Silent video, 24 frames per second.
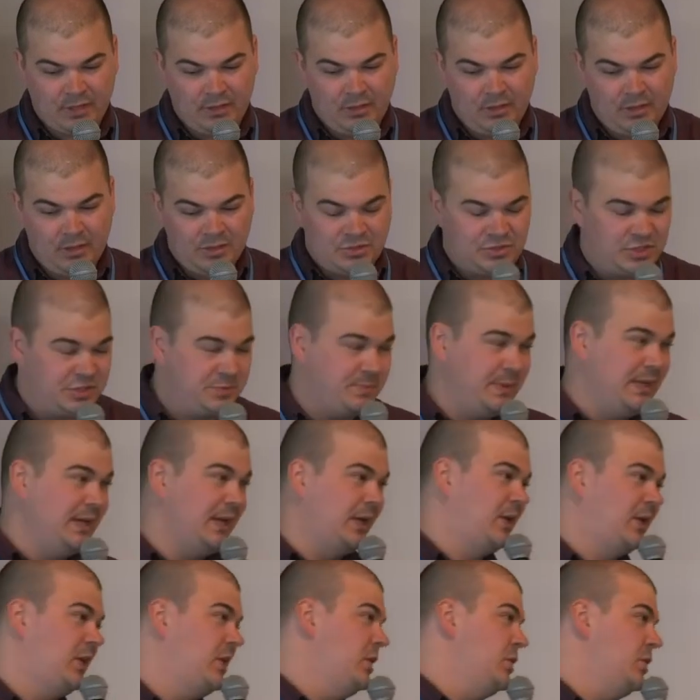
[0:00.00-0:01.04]
So he's being
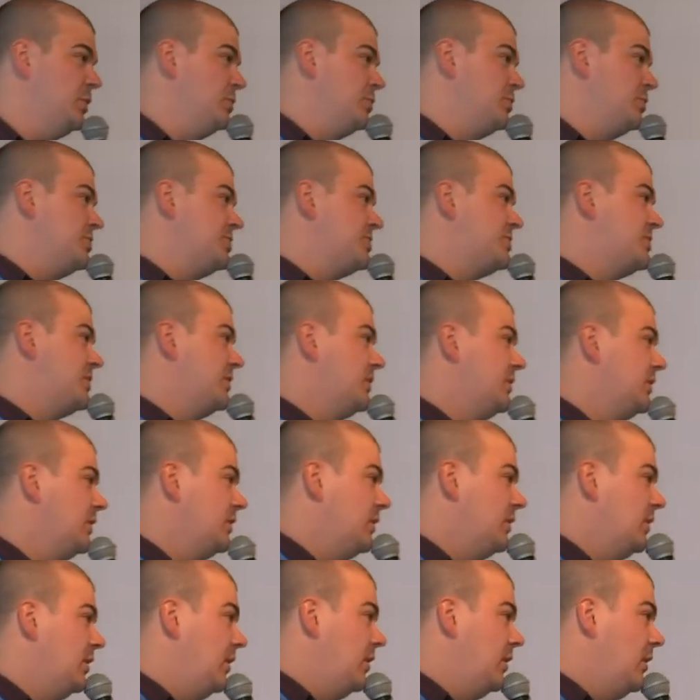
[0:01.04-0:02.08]
accused
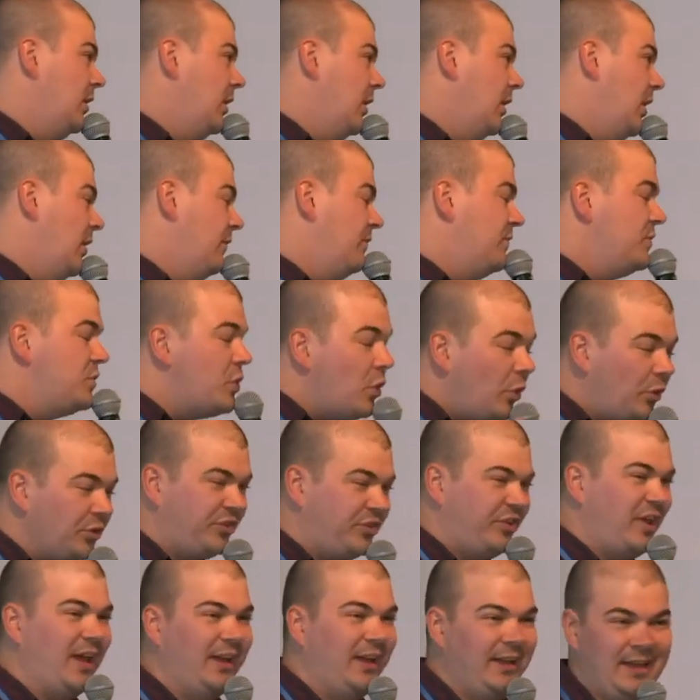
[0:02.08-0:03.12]
of not
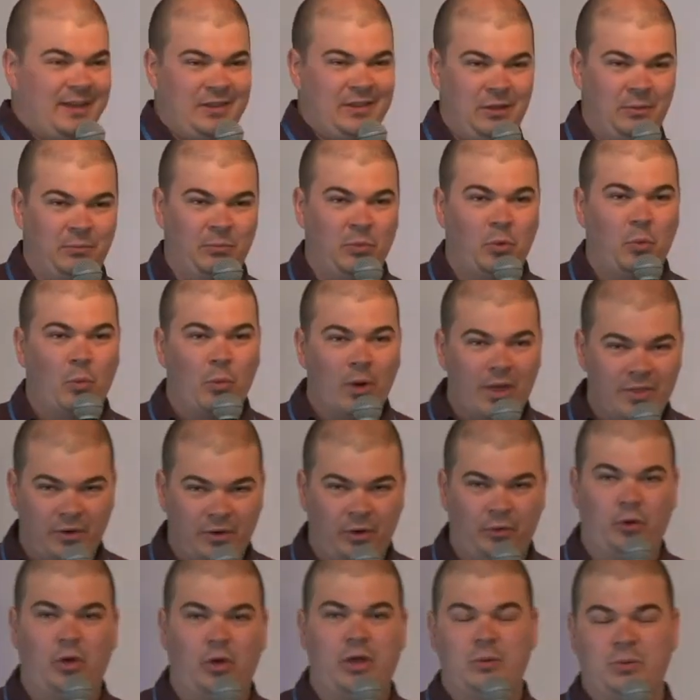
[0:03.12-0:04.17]
telling them whether
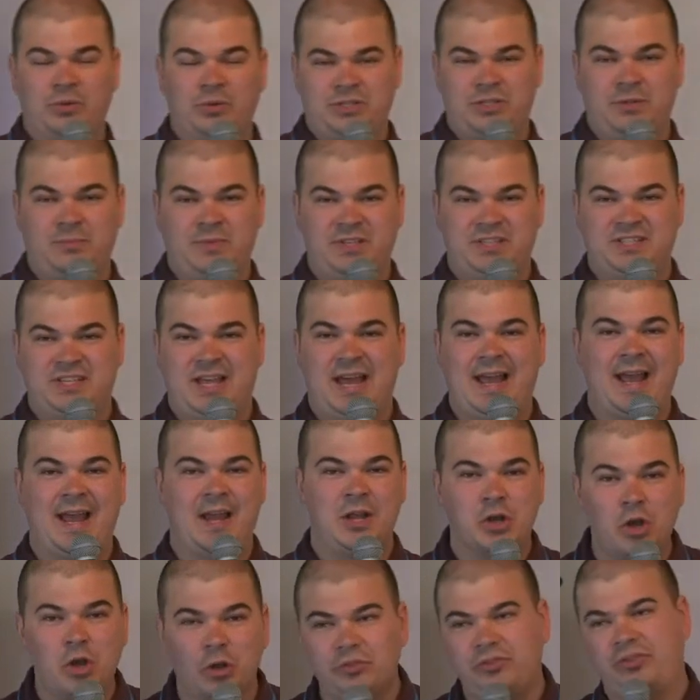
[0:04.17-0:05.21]
or not he was the Messiah,
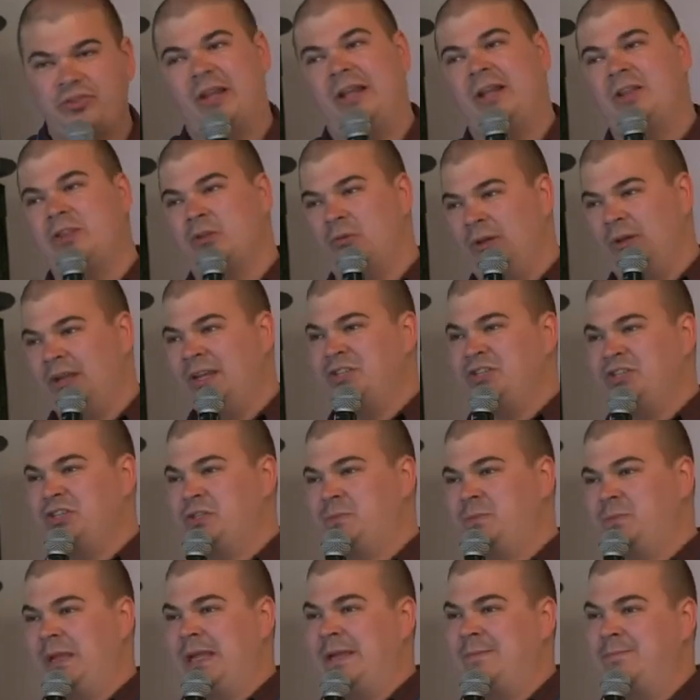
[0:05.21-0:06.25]
not telling the
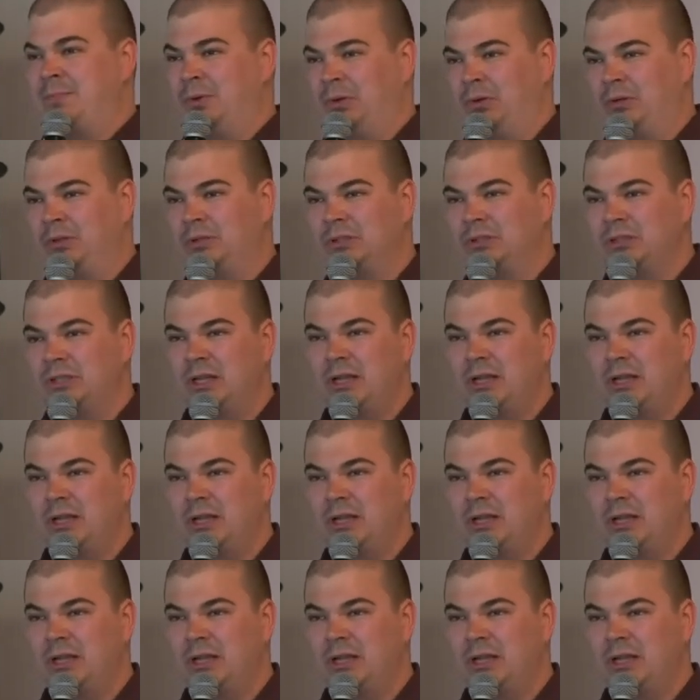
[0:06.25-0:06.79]
religious people.